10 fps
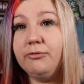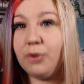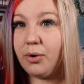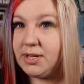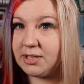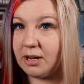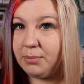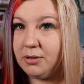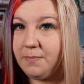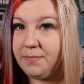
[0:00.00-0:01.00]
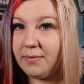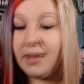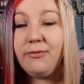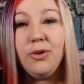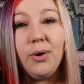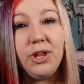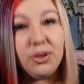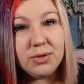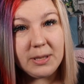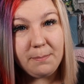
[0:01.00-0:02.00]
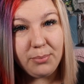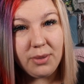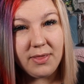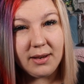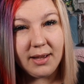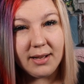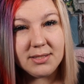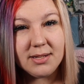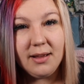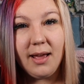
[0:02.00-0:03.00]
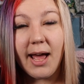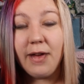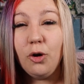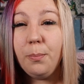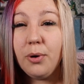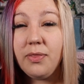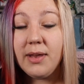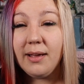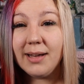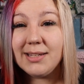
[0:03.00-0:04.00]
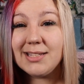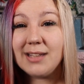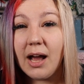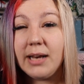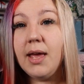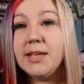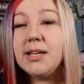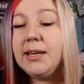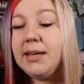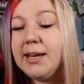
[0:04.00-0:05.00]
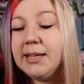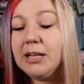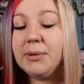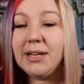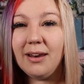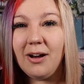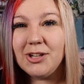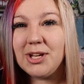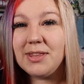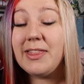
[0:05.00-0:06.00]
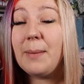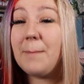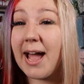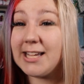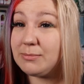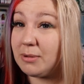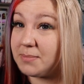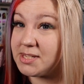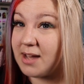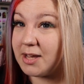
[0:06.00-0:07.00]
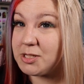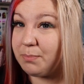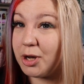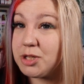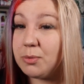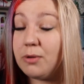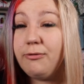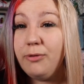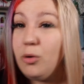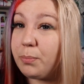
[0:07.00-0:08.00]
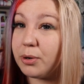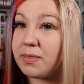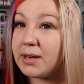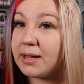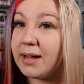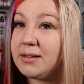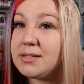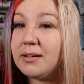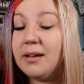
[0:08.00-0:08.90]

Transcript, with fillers: For example, if you are using print and cut and your print and cut design is a little bit larger than the maximum size possible for print and cut,